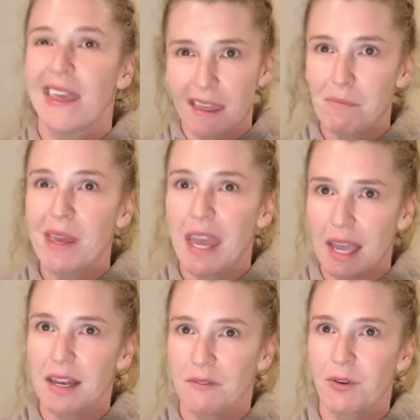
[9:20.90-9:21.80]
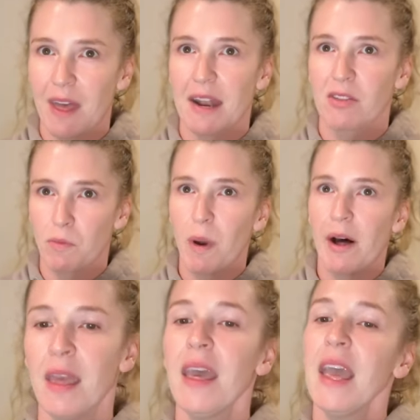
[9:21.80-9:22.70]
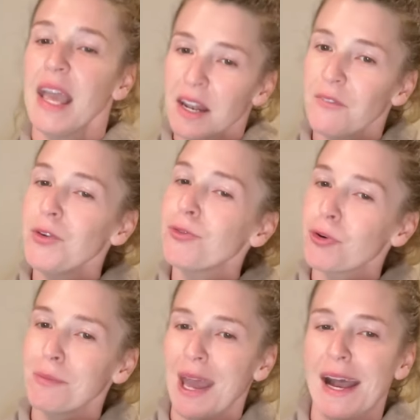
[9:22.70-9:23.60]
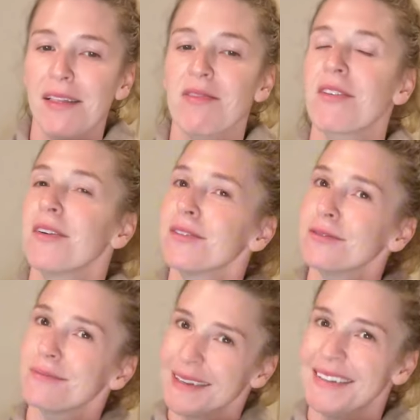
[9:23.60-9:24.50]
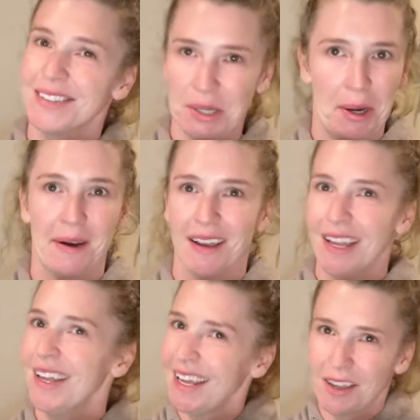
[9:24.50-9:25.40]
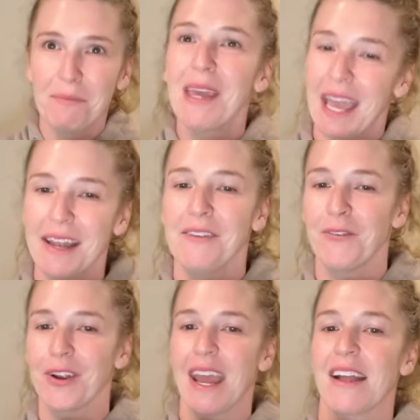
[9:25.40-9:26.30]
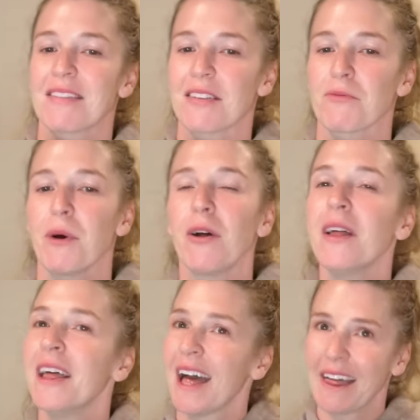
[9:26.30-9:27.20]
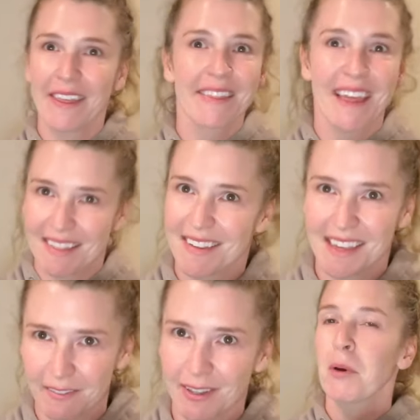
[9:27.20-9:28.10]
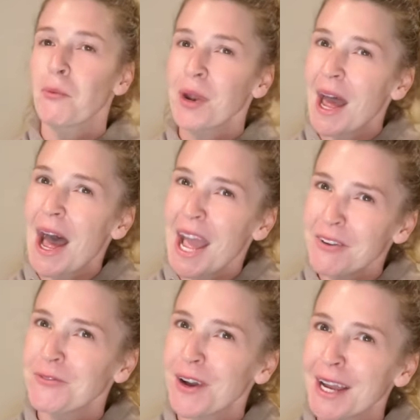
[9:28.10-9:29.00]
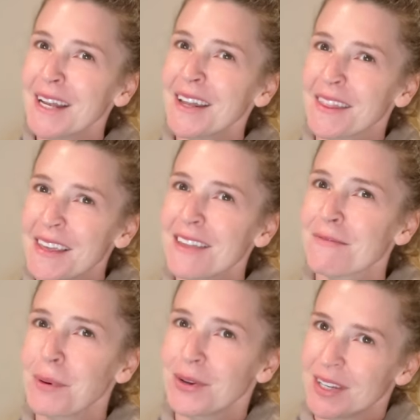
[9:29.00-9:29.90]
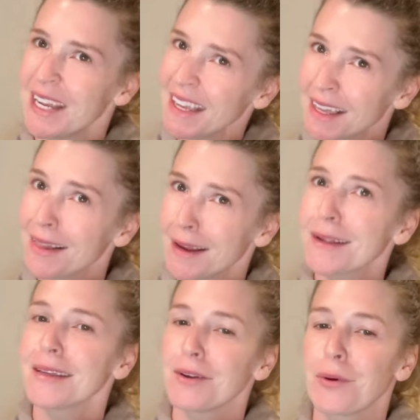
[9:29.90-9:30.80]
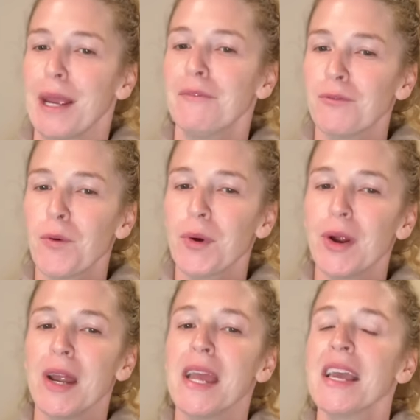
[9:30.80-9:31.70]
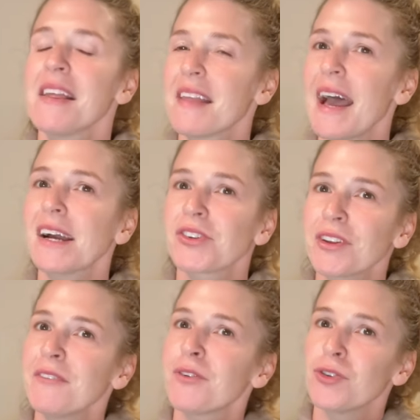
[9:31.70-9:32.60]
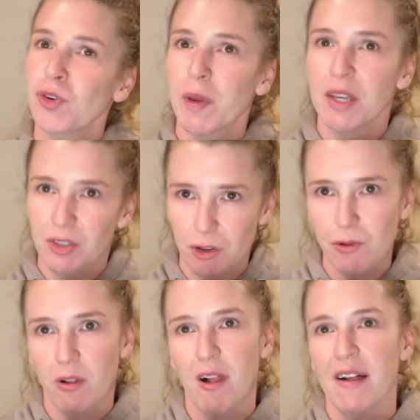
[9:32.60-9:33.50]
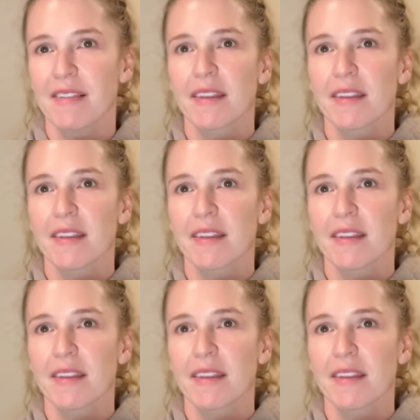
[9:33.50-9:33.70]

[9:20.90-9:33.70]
can be handy for that as well. And if you groom cats, sure, It could be handy for cats as well. I think that's a given. What I find these particularly great for is actually for doing dew claws.